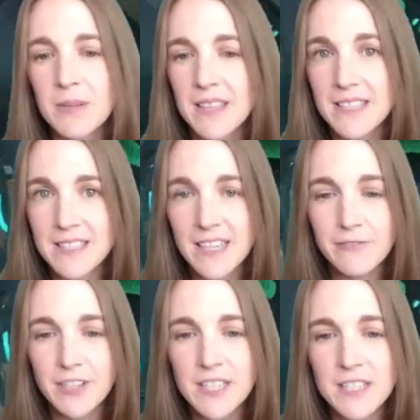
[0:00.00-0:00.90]
side
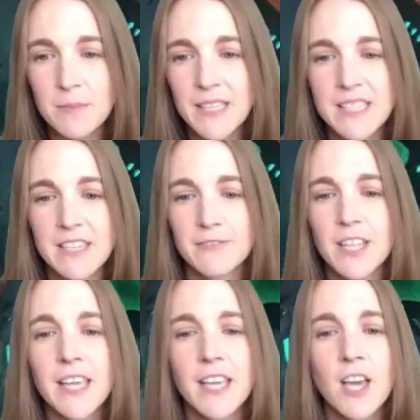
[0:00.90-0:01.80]
first, because I feel
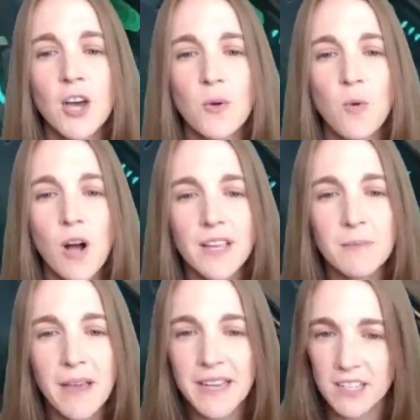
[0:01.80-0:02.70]
like walking
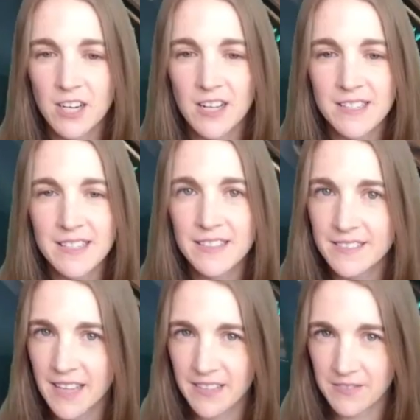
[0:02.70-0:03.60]
back across here is
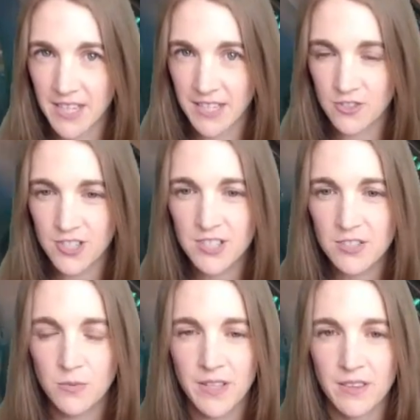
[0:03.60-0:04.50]
kind of dangerous
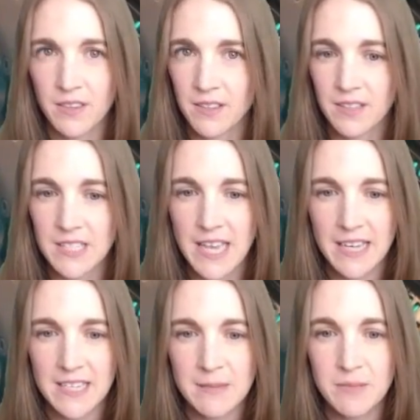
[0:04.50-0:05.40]
when the attack
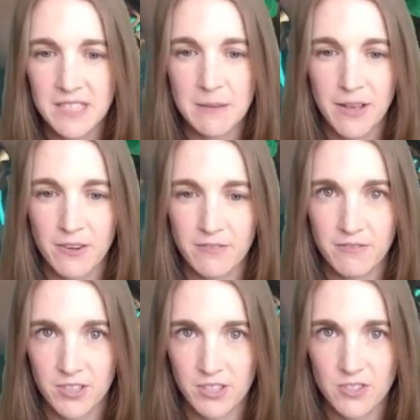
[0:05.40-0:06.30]
team has come out of
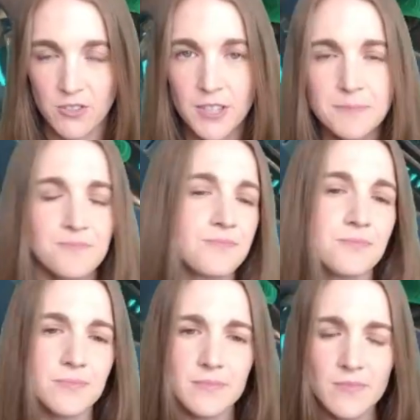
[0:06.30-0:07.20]
the door.
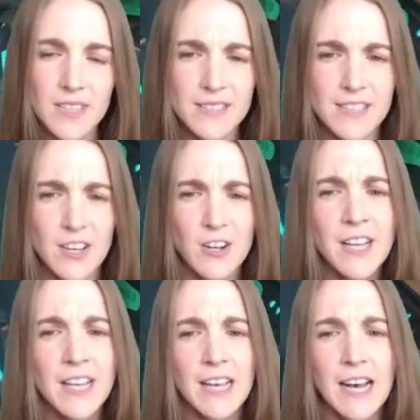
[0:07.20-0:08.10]
So
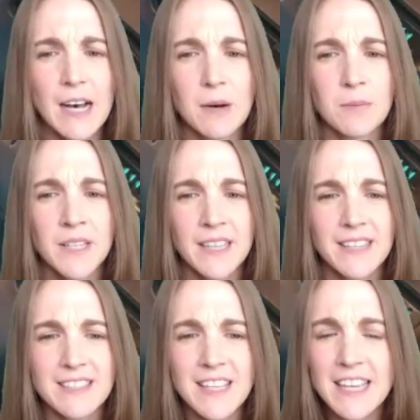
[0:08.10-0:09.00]

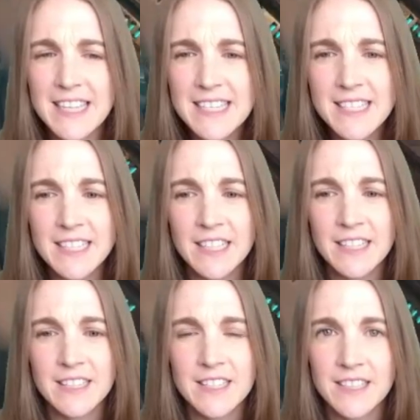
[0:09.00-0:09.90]
it's a lot
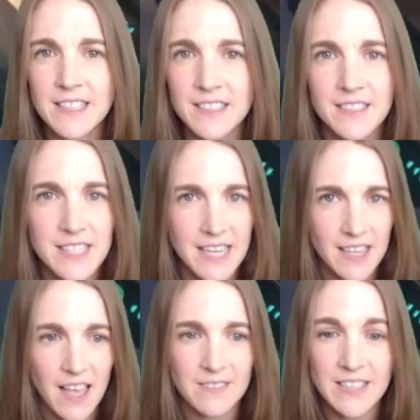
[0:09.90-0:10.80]
easier to stay
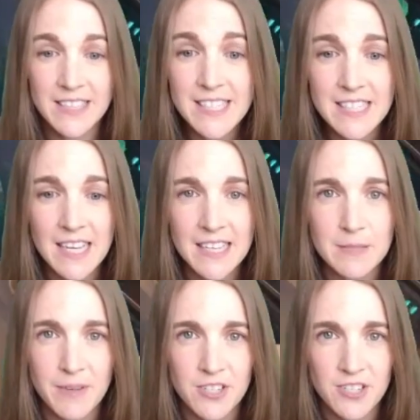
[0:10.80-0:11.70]
alive on this side, especially